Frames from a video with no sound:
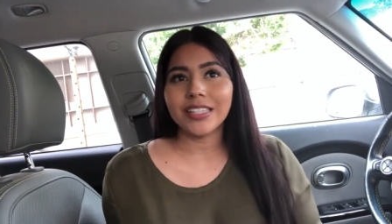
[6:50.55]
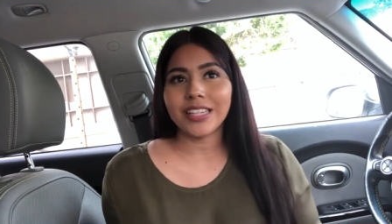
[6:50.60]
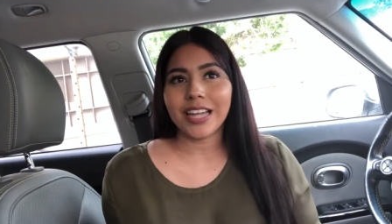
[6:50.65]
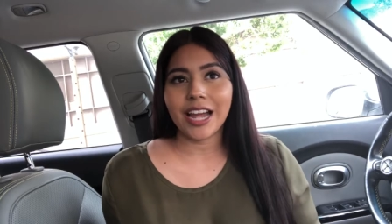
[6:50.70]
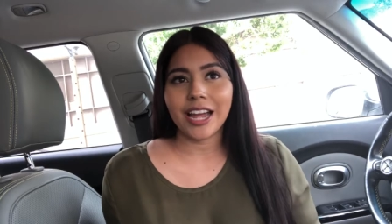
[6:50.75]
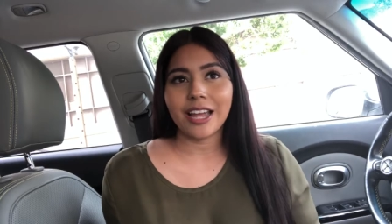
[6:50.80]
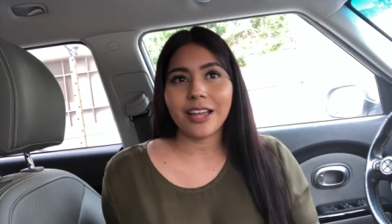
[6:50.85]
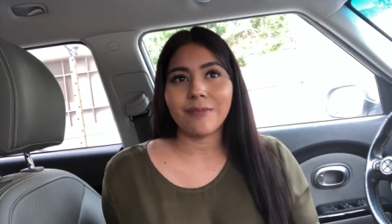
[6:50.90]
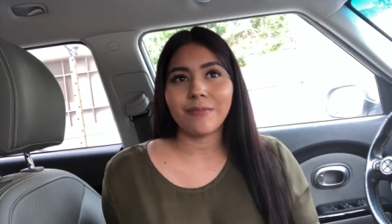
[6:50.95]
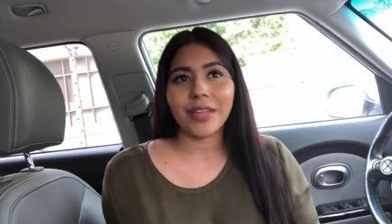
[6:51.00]

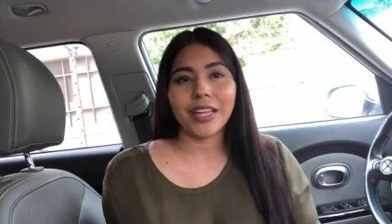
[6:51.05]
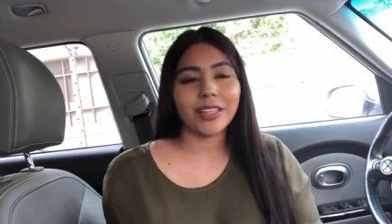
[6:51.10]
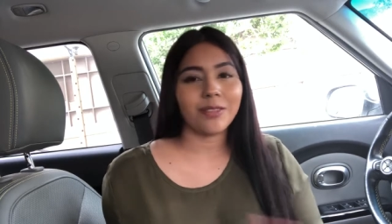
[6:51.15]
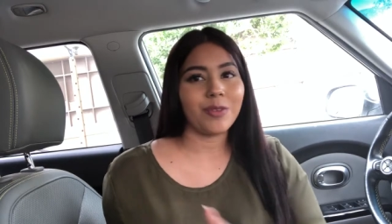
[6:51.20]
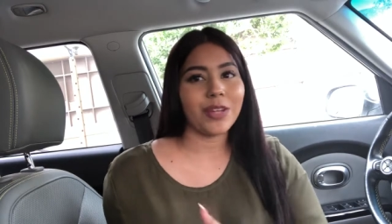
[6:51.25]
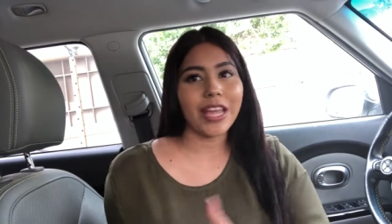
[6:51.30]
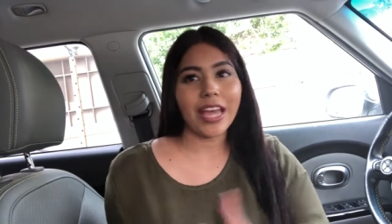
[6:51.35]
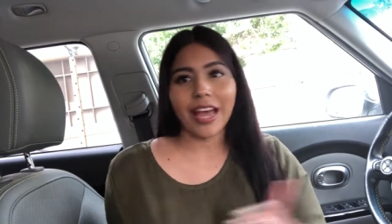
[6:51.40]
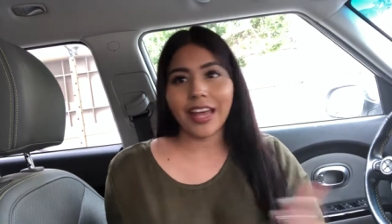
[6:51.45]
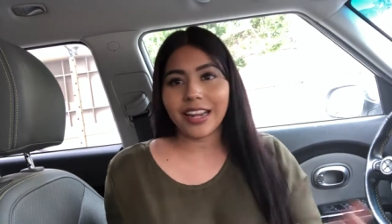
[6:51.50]
time like
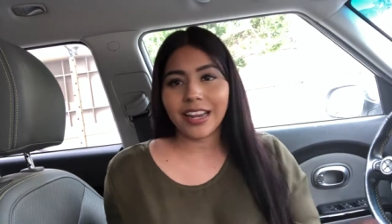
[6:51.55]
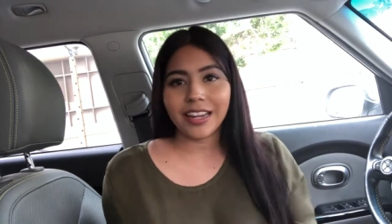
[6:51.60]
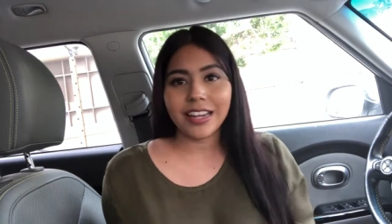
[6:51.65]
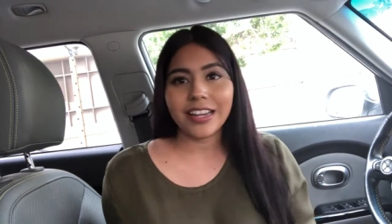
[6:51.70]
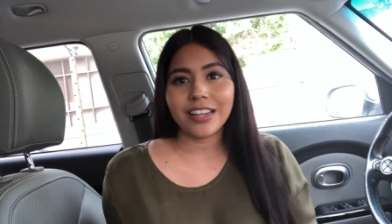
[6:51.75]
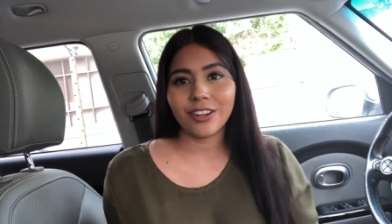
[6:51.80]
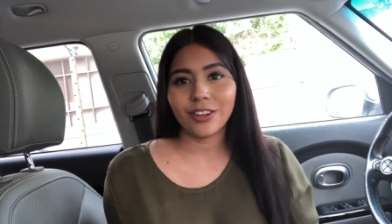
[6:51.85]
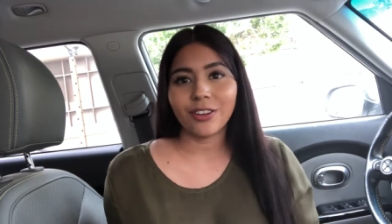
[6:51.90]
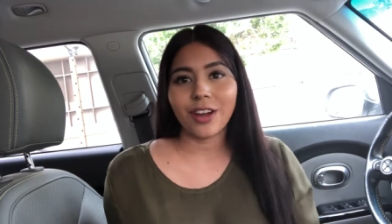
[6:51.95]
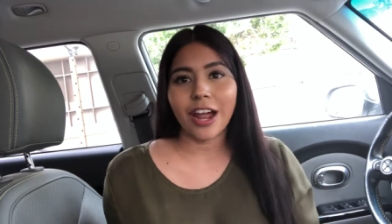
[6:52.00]
we had
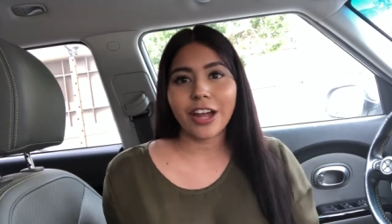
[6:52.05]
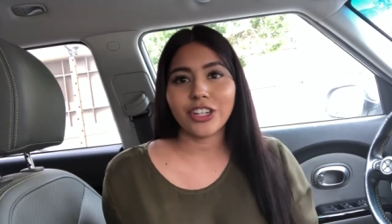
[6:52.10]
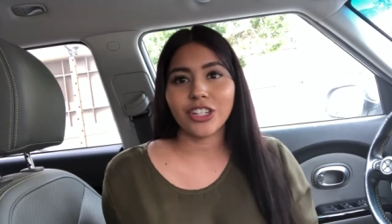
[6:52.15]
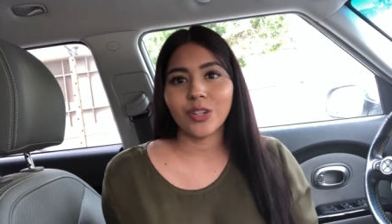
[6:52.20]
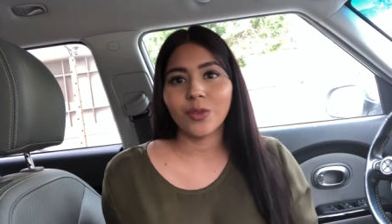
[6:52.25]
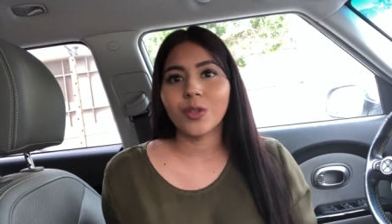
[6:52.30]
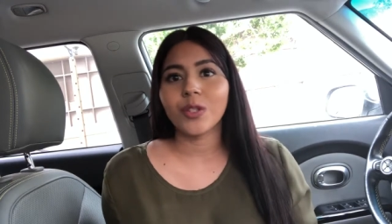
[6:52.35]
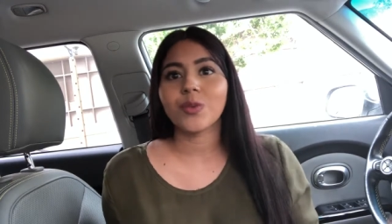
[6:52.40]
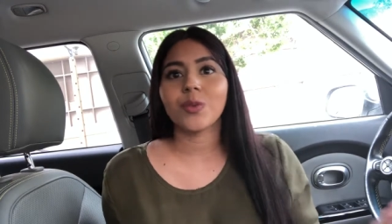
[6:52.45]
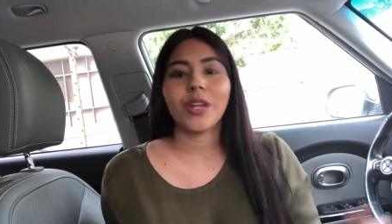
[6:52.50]
any
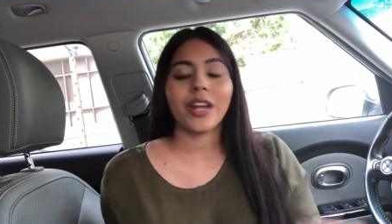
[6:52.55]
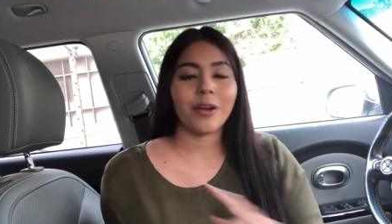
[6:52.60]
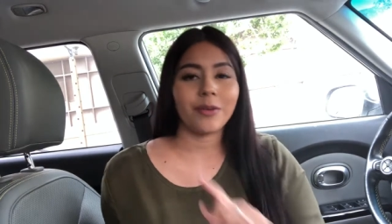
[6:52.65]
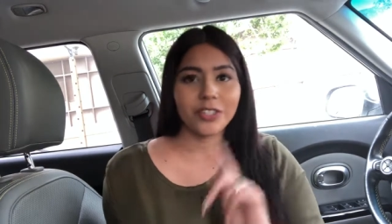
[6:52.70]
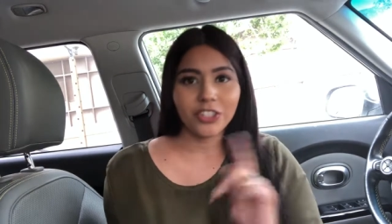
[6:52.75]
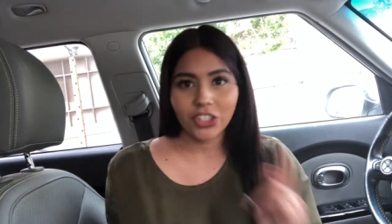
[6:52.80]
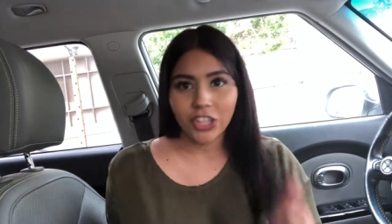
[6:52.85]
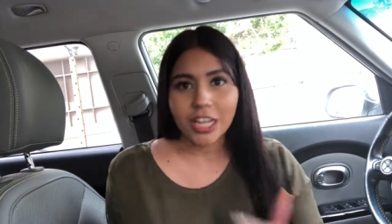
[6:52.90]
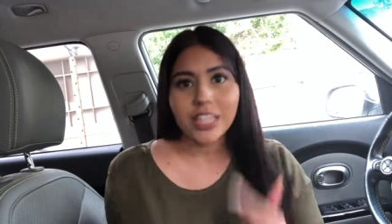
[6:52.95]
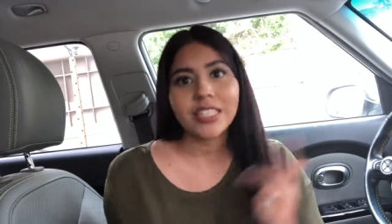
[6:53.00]
interaction was when I
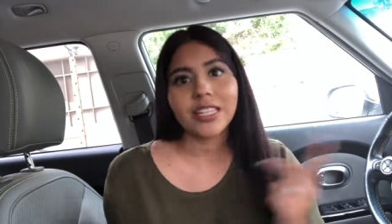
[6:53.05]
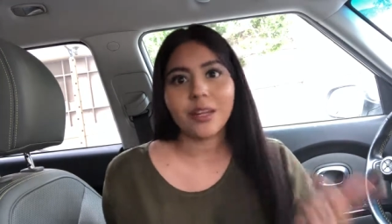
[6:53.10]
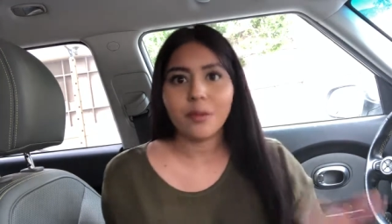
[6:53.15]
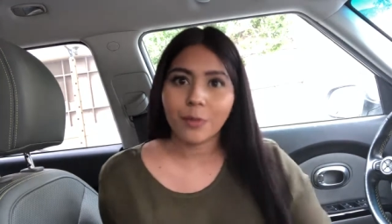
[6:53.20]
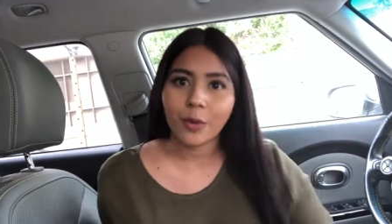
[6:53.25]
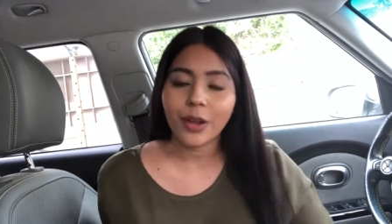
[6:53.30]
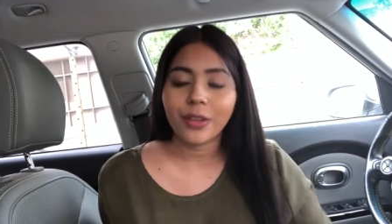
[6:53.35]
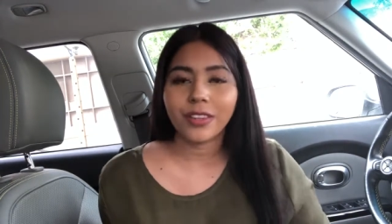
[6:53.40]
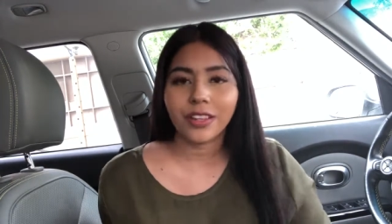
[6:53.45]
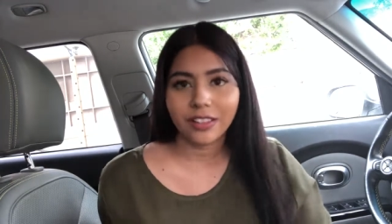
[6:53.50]
was chasing him
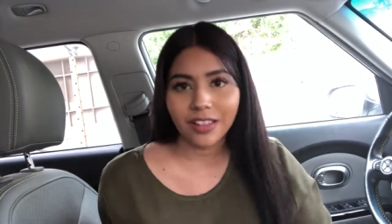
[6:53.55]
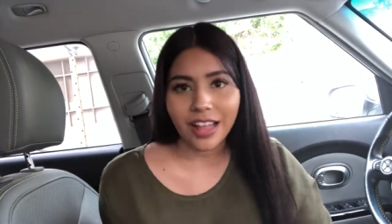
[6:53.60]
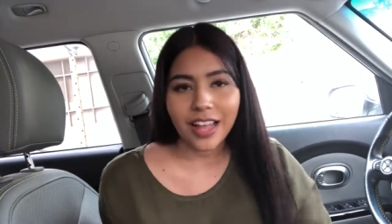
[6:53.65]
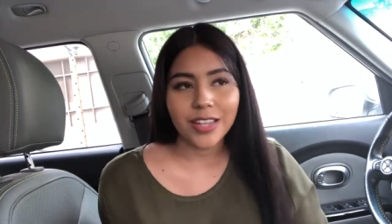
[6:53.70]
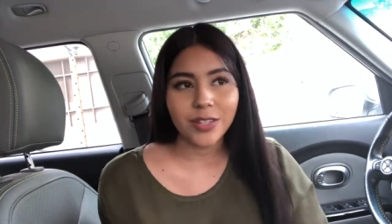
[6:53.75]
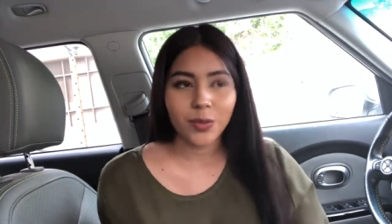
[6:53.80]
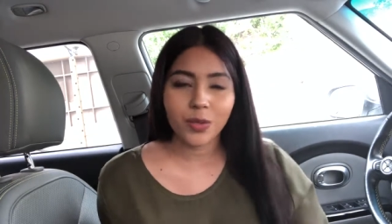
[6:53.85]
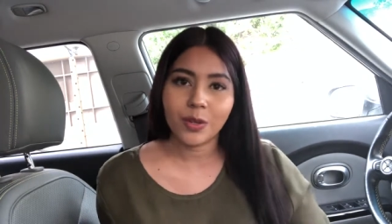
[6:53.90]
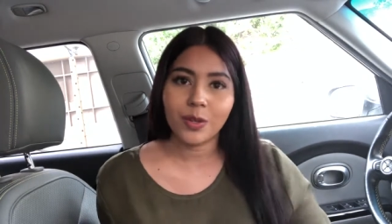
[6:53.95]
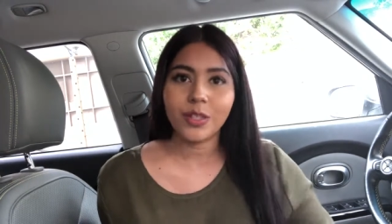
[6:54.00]
around the
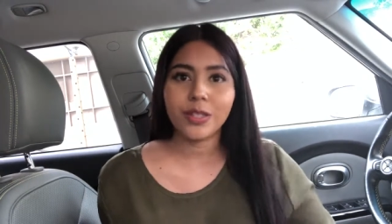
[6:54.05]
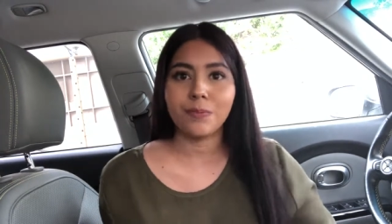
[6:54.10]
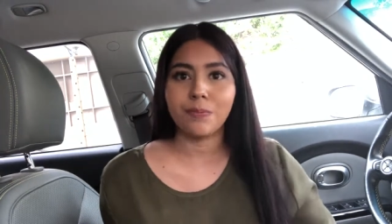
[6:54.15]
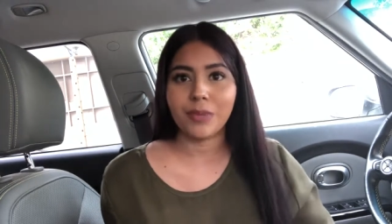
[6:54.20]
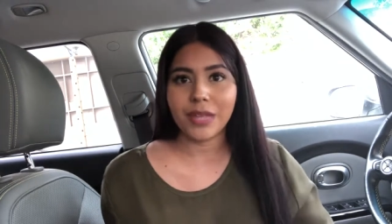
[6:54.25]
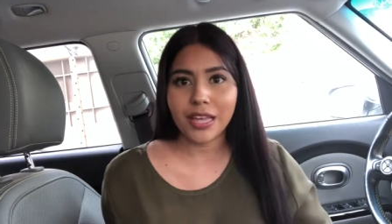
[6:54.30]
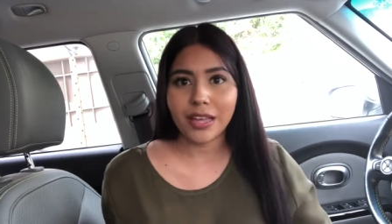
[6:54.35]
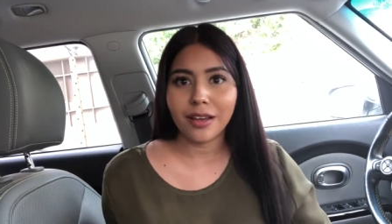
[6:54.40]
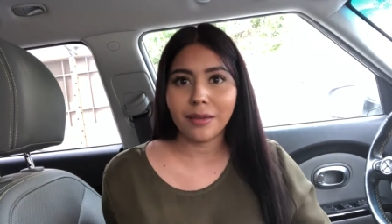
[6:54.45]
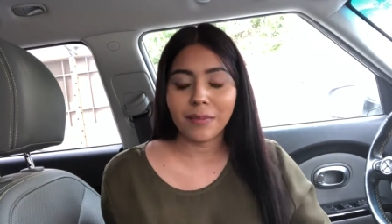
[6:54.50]
class when he was
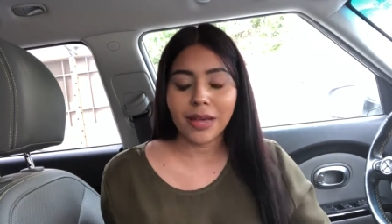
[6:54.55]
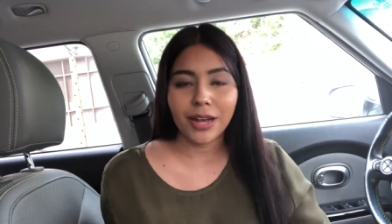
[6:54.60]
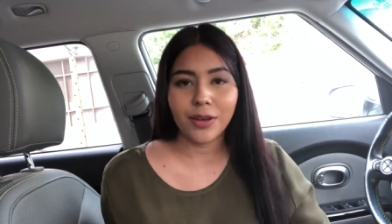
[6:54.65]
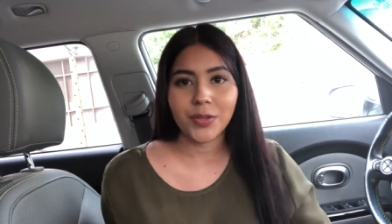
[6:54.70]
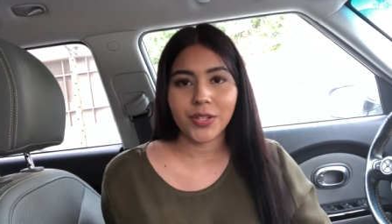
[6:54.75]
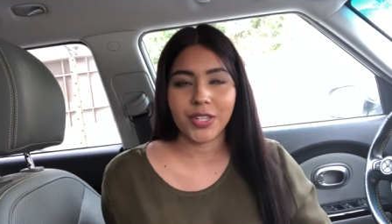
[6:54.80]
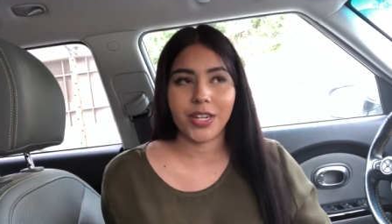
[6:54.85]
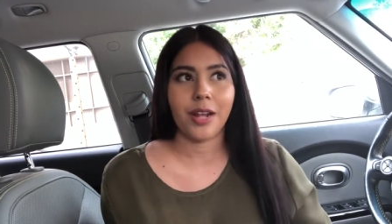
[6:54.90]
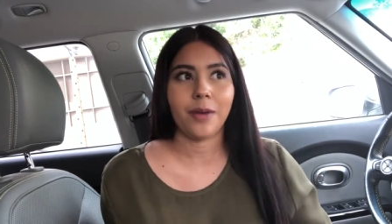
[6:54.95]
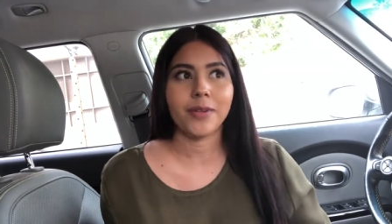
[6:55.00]
being a
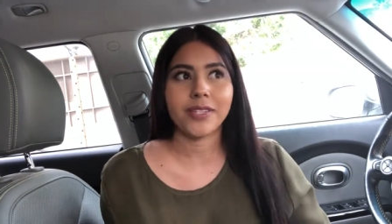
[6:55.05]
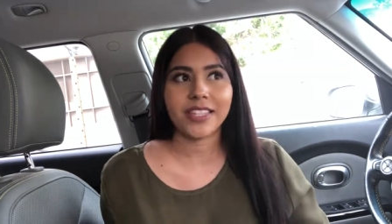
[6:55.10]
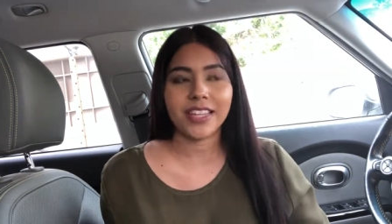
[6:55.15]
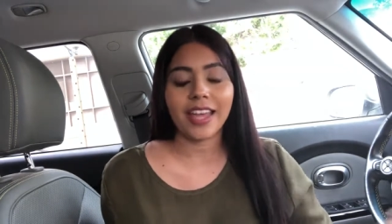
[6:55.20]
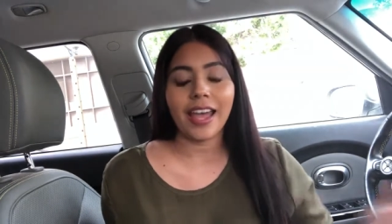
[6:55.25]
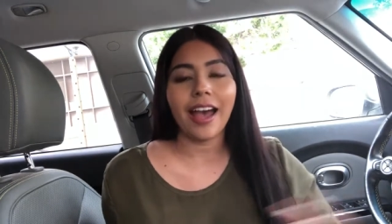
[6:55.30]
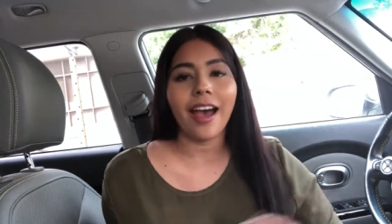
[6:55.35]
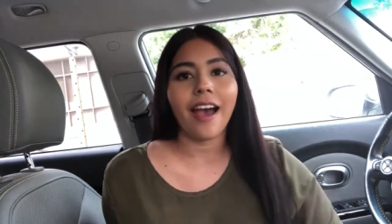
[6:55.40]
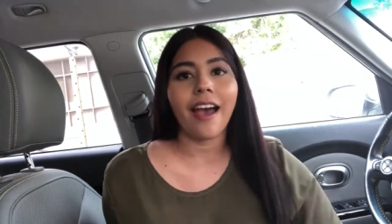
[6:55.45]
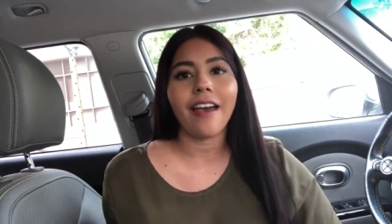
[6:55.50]
mouse and I was a
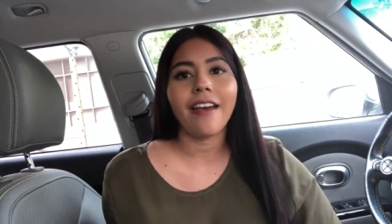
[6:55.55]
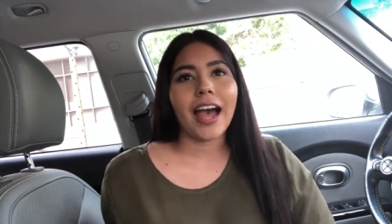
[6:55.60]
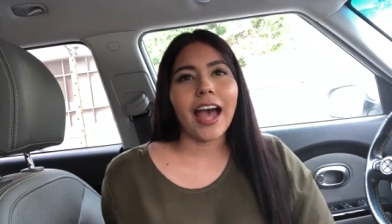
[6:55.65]
cat.